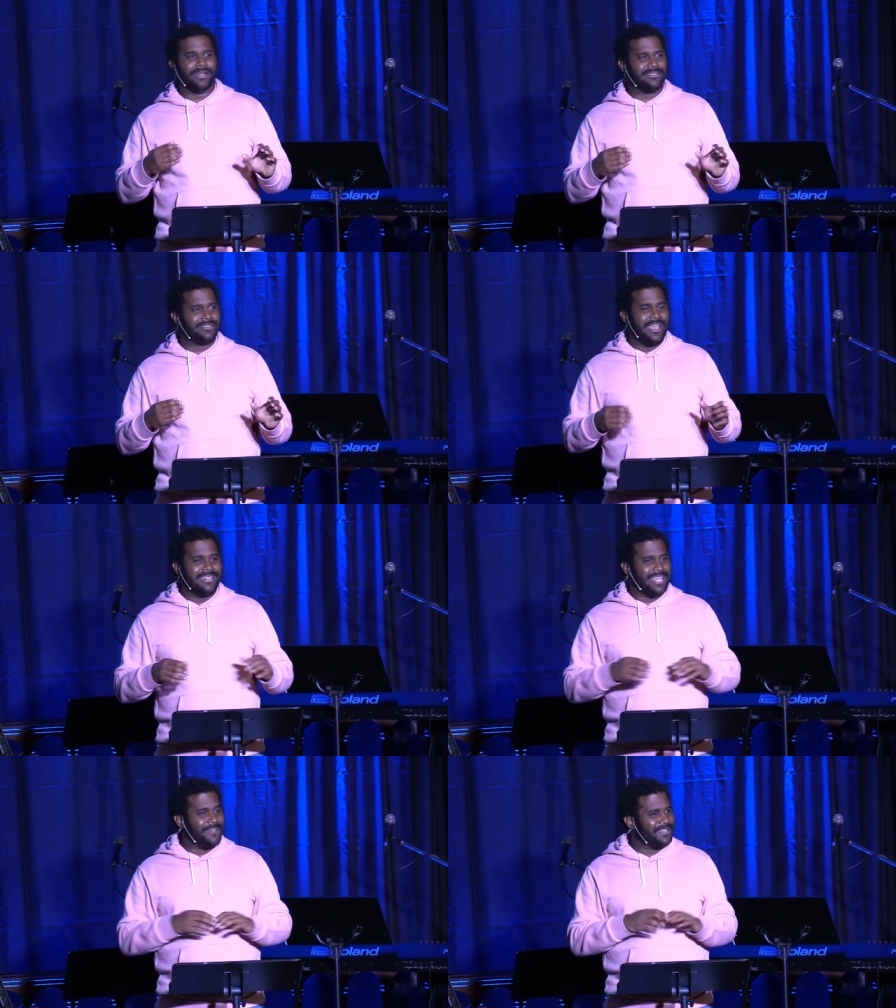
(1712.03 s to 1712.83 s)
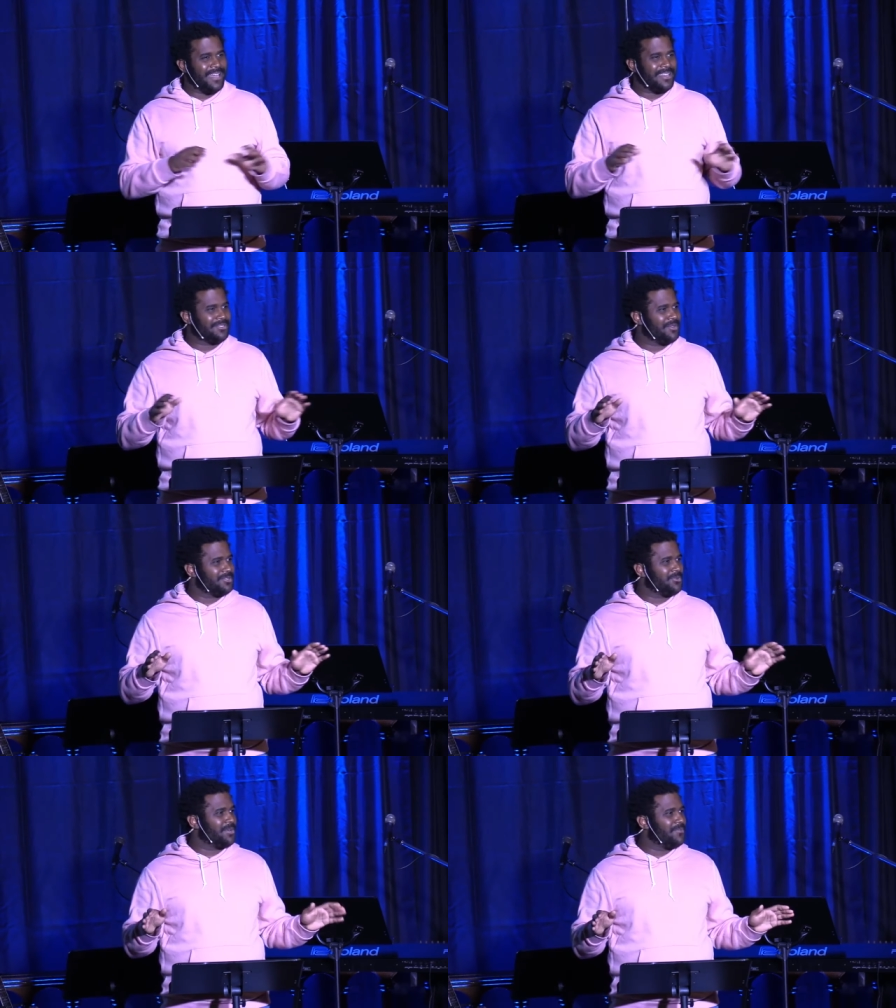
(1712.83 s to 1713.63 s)
It's definitely not as good
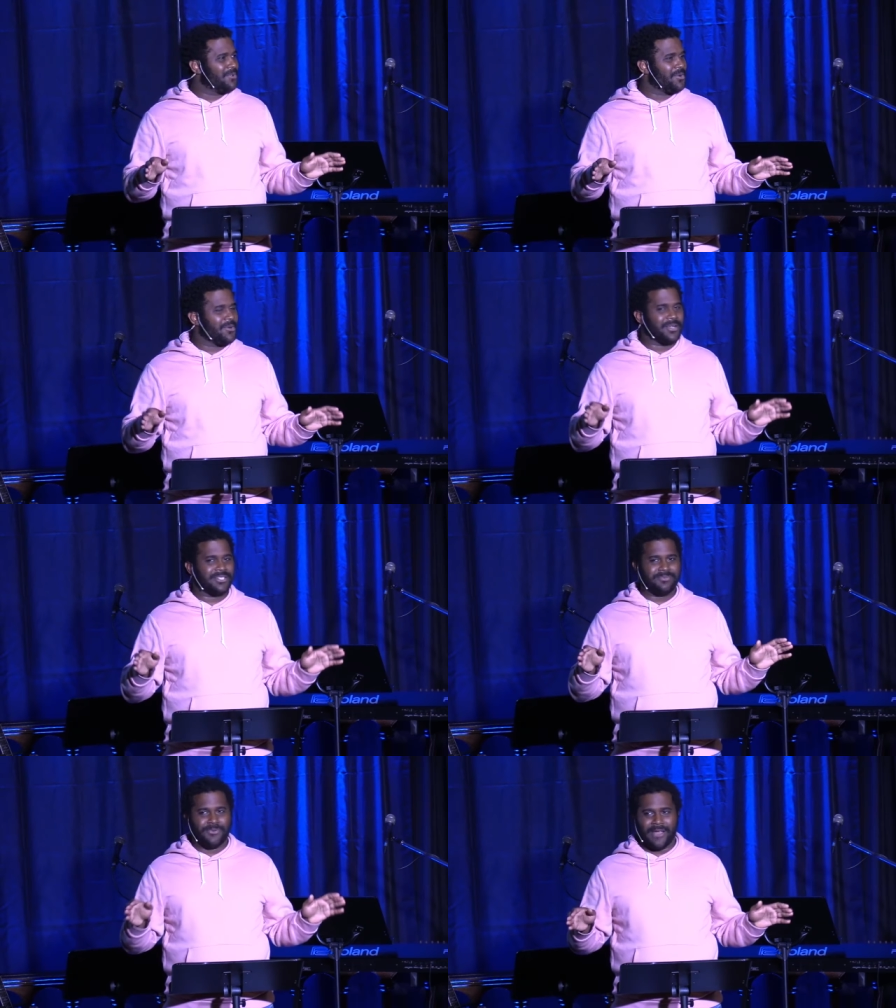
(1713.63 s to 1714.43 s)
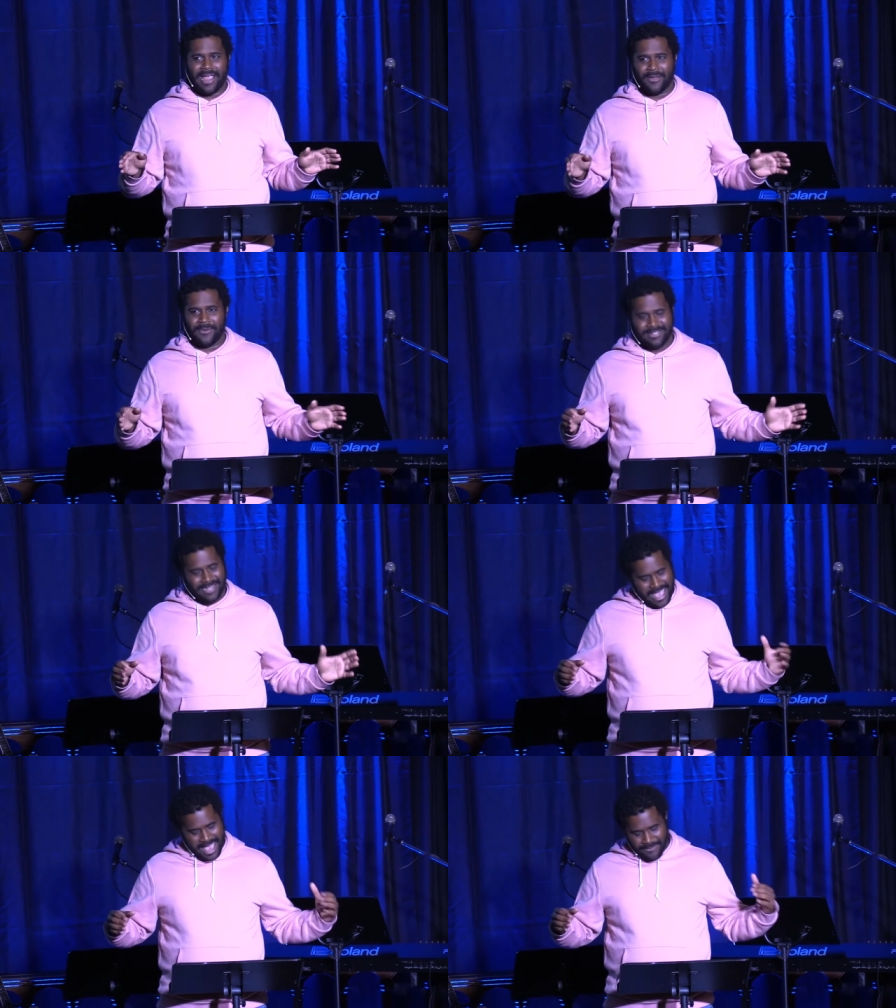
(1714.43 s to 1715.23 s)
as a river or a spring, which
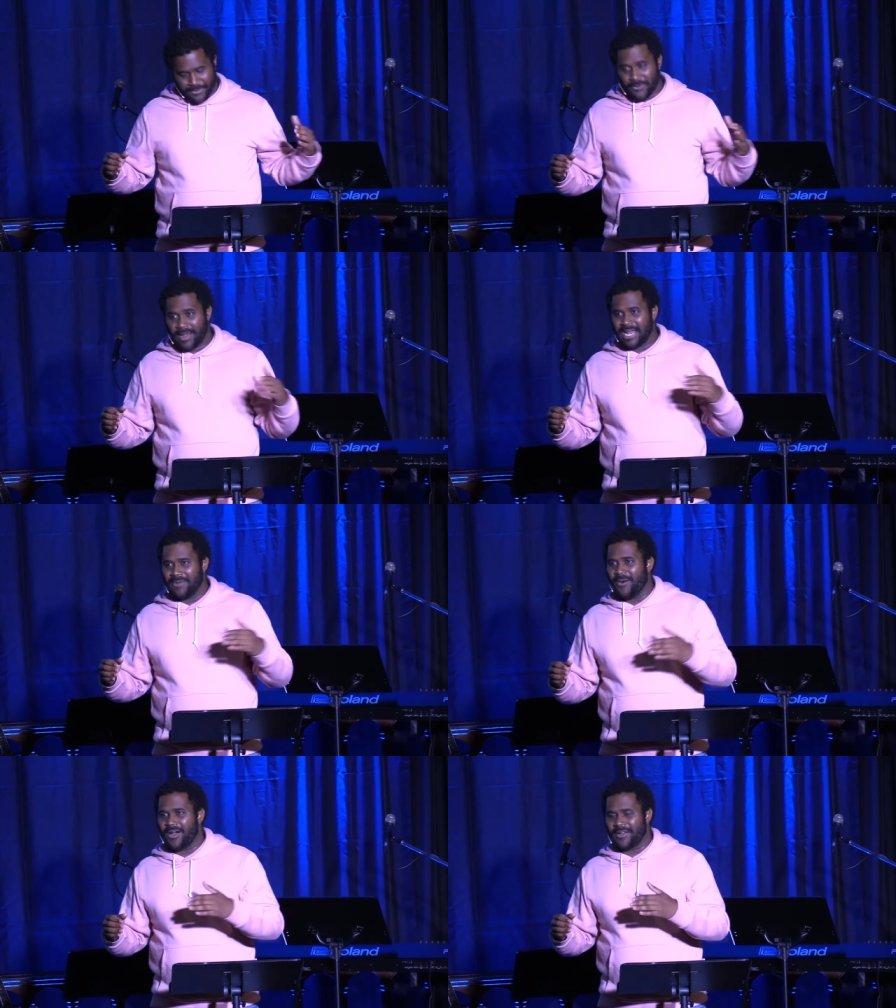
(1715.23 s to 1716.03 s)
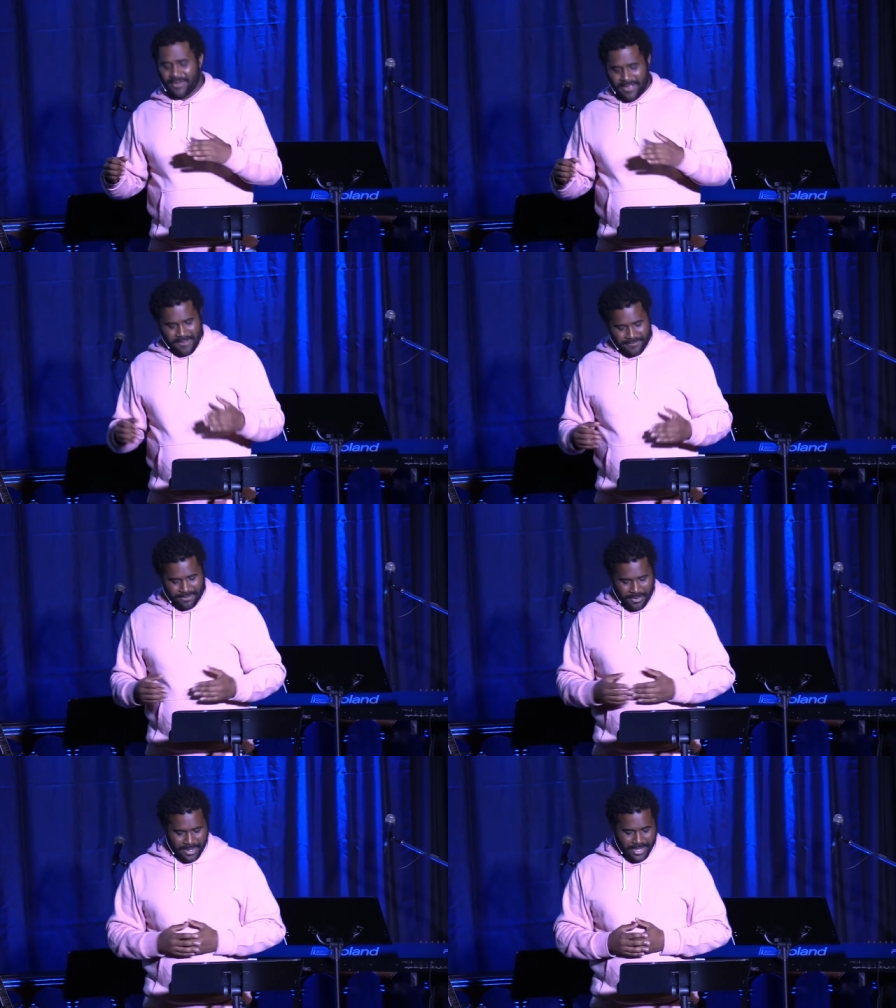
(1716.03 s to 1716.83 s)
have running water
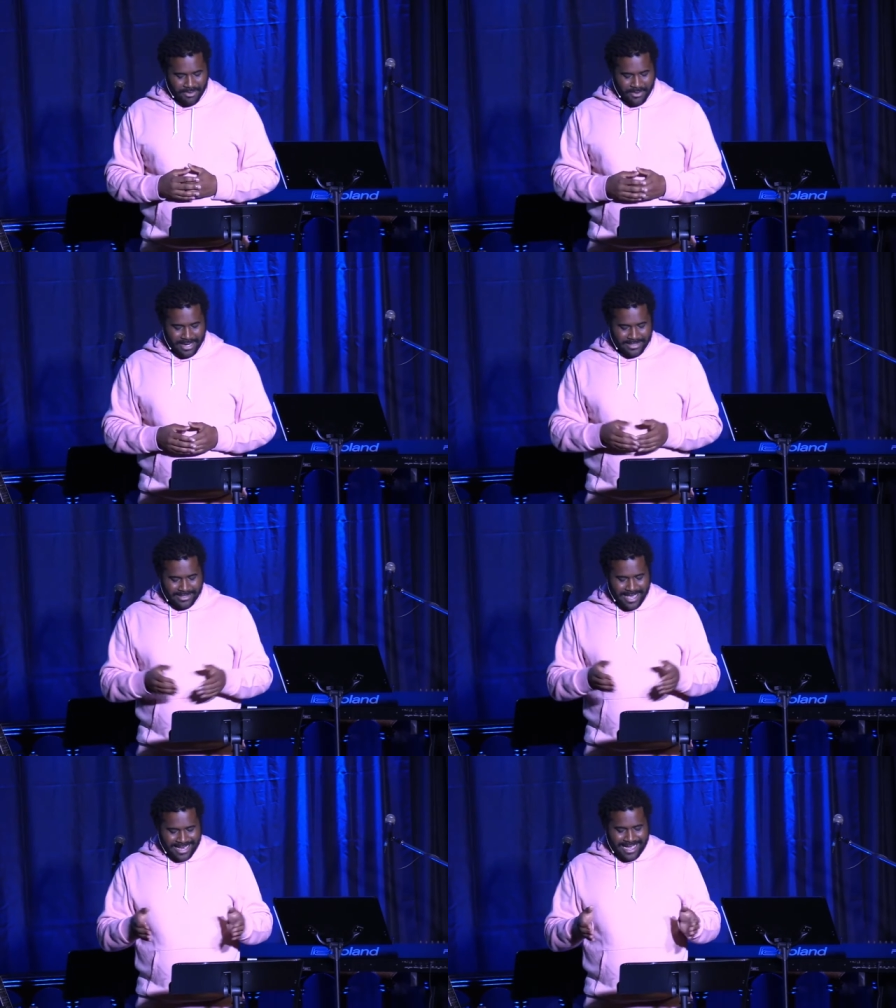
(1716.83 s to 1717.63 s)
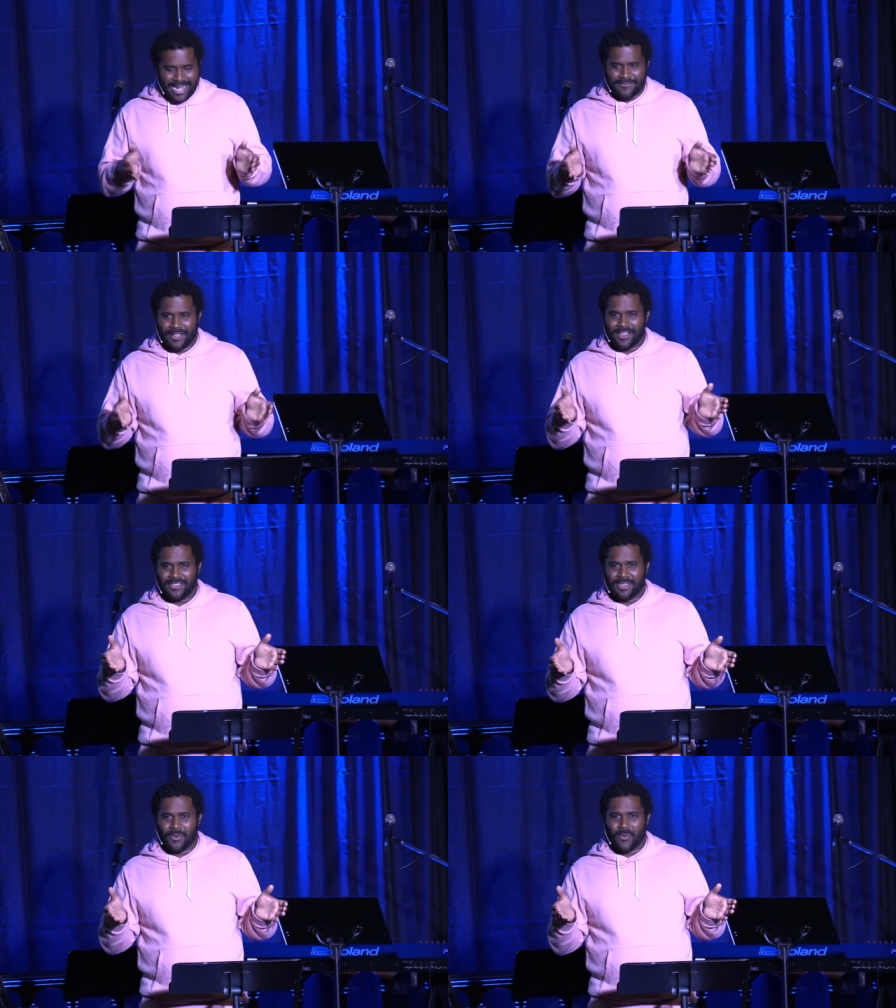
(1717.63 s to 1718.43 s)
flowing through it. It's kind of the,
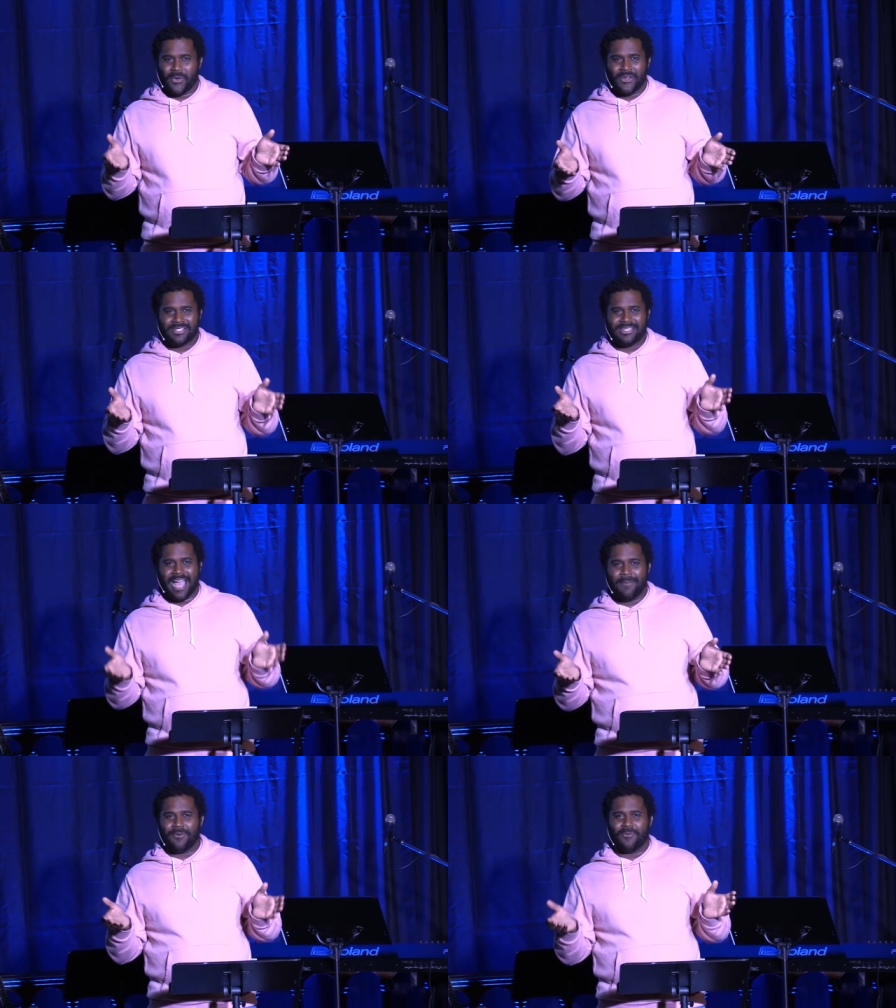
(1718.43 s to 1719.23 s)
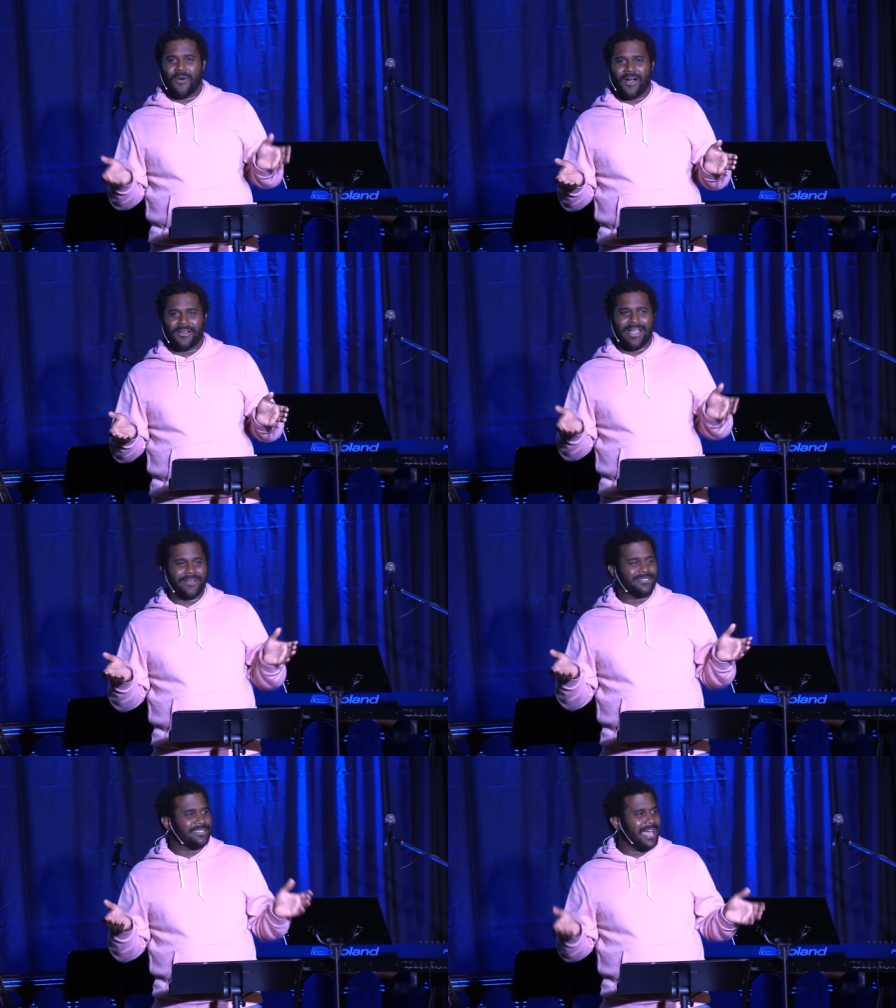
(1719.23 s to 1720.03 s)
the worst type of water
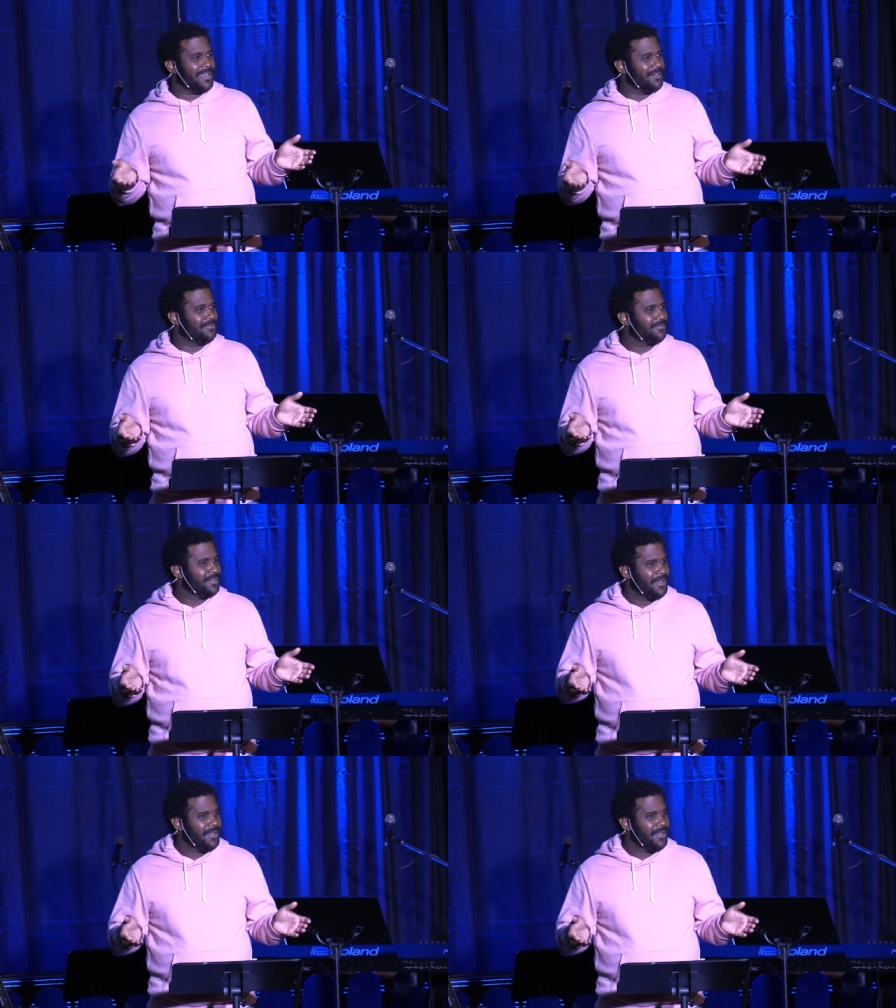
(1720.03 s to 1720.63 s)
outside of,